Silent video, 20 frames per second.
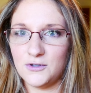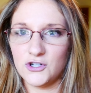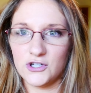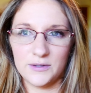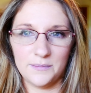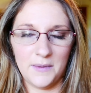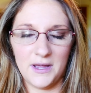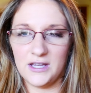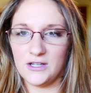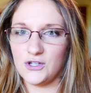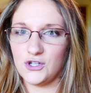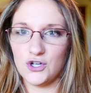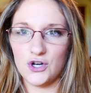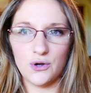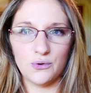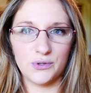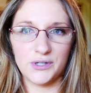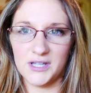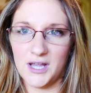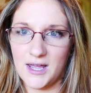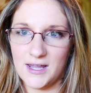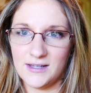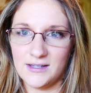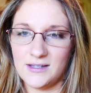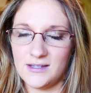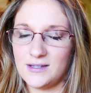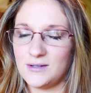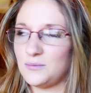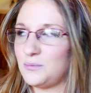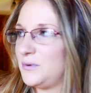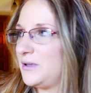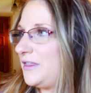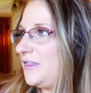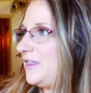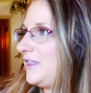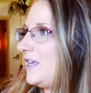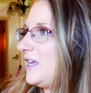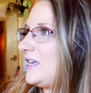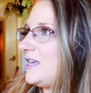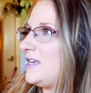just makes no sense
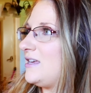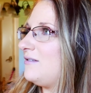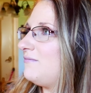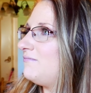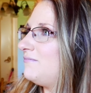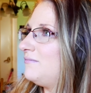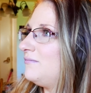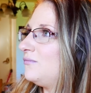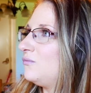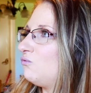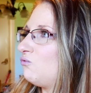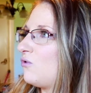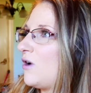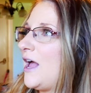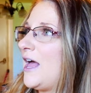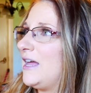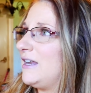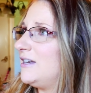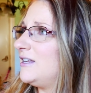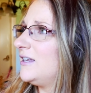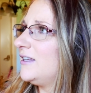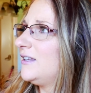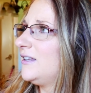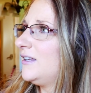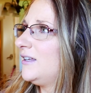with the red